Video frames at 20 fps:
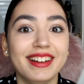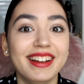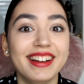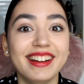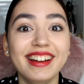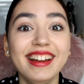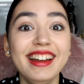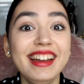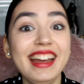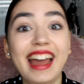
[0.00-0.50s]

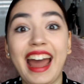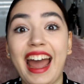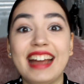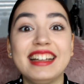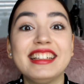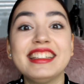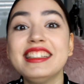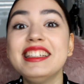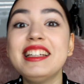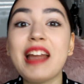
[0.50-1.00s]
I
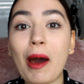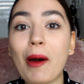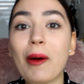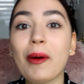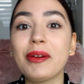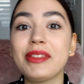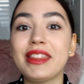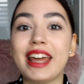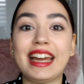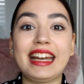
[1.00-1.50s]
didn't
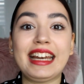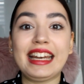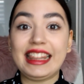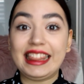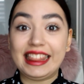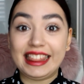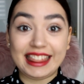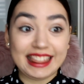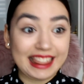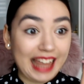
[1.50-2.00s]
know that
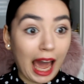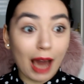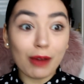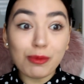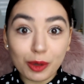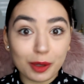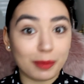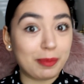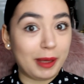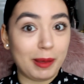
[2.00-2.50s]

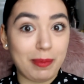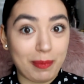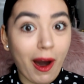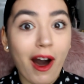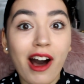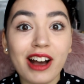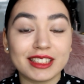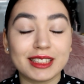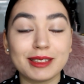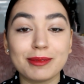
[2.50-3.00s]
that would be
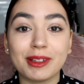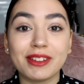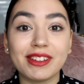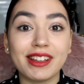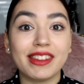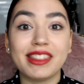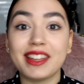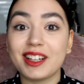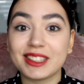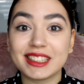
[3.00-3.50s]
possible
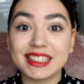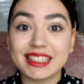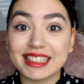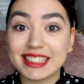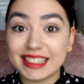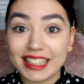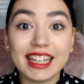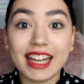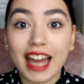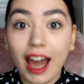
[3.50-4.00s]
that there's a
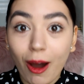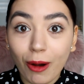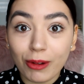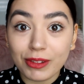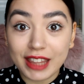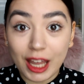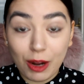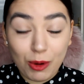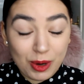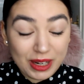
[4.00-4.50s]
singer
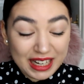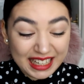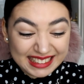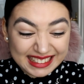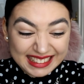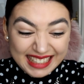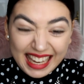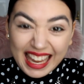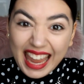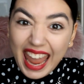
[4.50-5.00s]
out there who
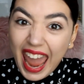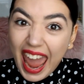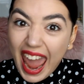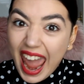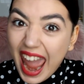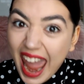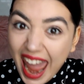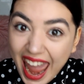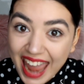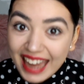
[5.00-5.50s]
can sing
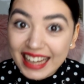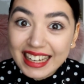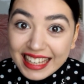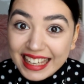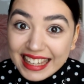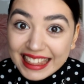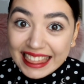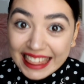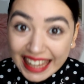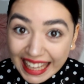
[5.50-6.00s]

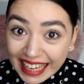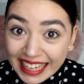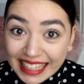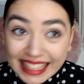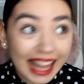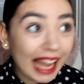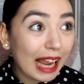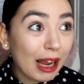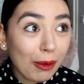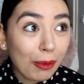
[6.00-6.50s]

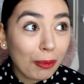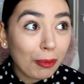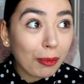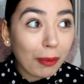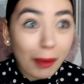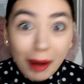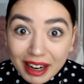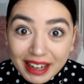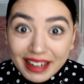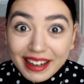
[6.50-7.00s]
anything like
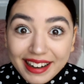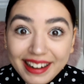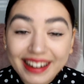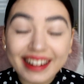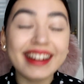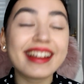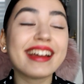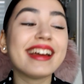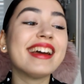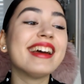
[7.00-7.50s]

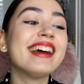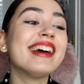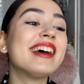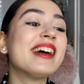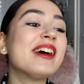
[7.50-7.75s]
what